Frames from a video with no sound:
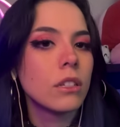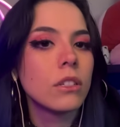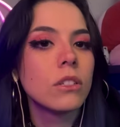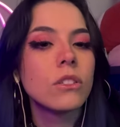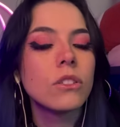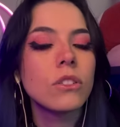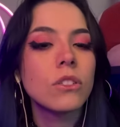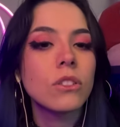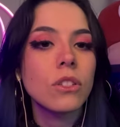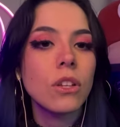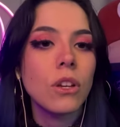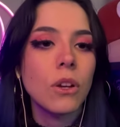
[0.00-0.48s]

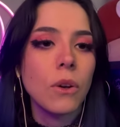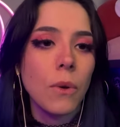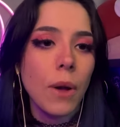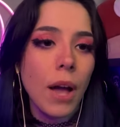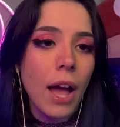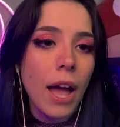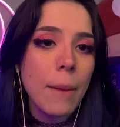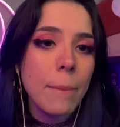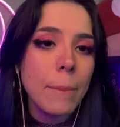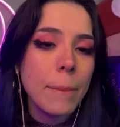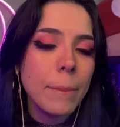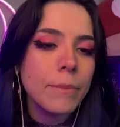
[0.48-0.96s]
So,
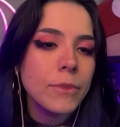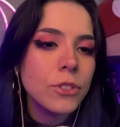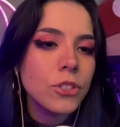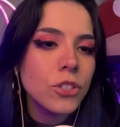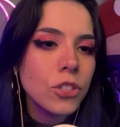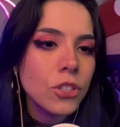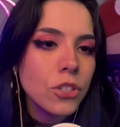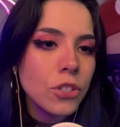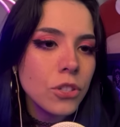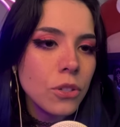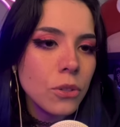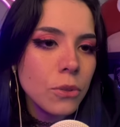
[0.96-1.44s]
I'm
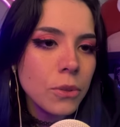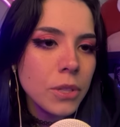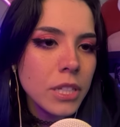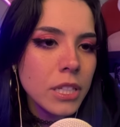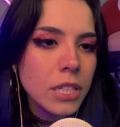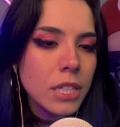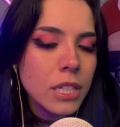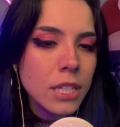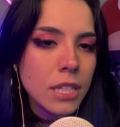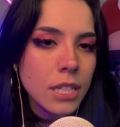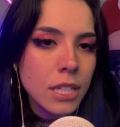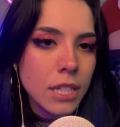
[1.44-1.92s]
just going
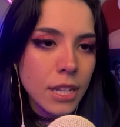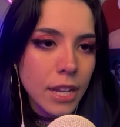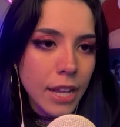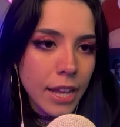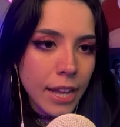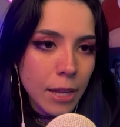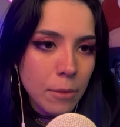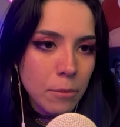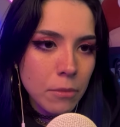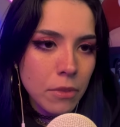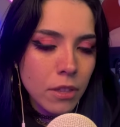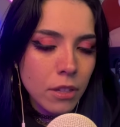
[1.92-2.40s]
to
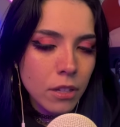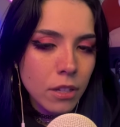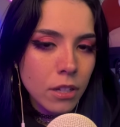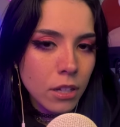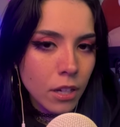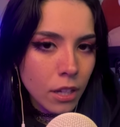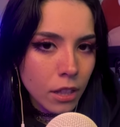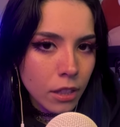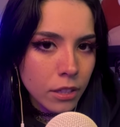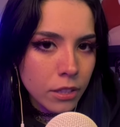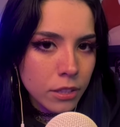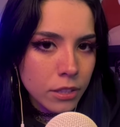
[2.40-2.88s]
name the
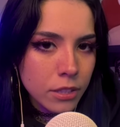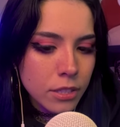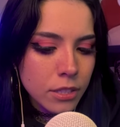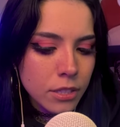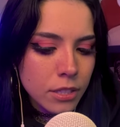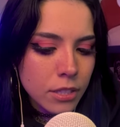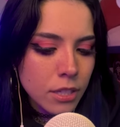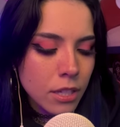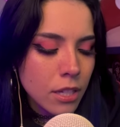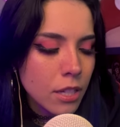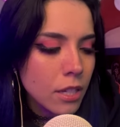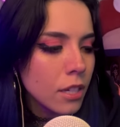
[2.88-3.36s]

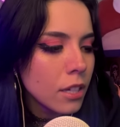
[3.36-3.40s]
colors.